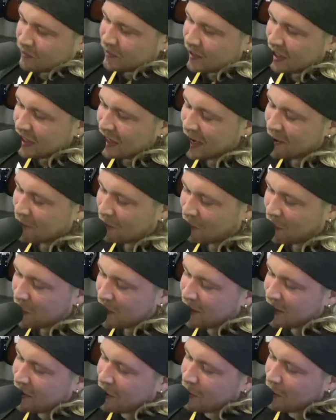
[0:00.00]
Hey, before
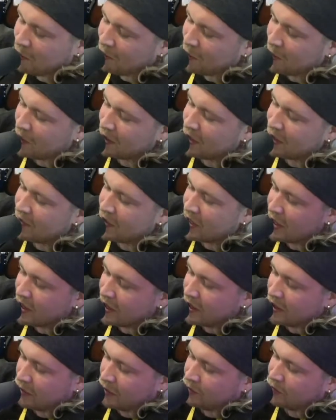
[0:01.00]
we leave you
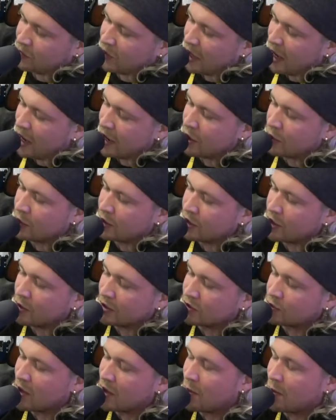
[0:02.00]
here, I know we know
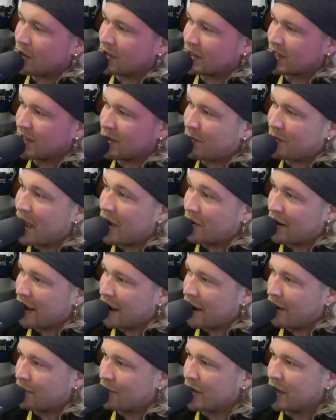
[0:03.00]
what Swamp Water's all about
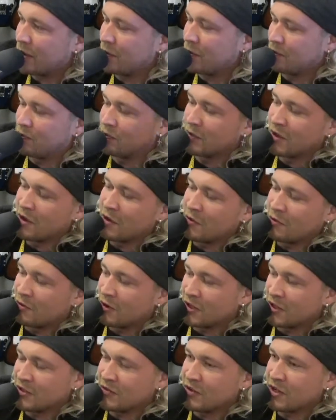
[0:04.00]
now, but
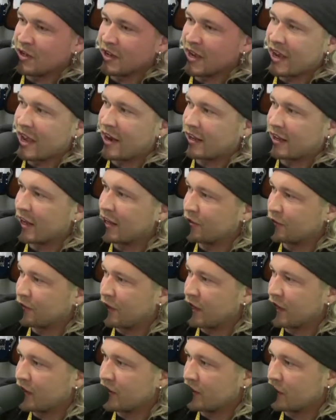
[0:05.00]
for each of you, do you got a
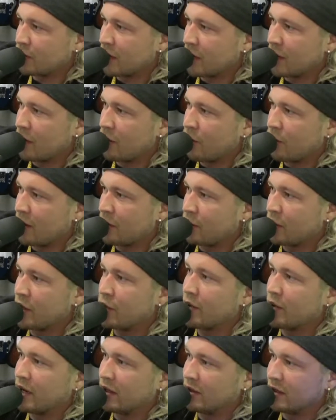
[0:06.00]
catchphrase, or what do
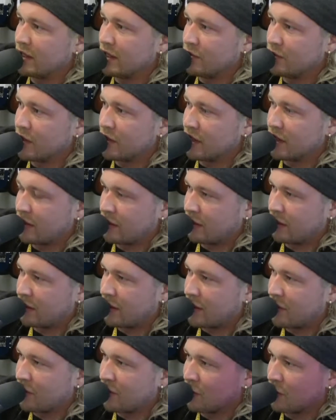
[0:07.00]
you want to leave with
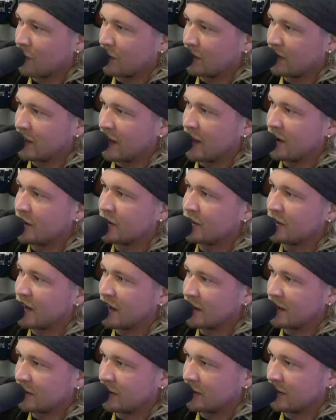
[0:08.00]
to end your
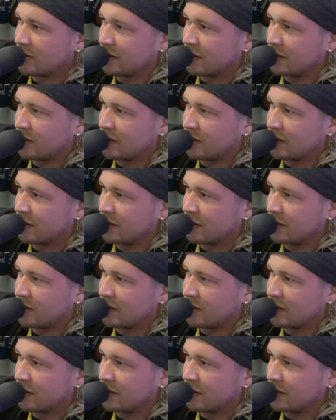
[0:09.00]
sentence?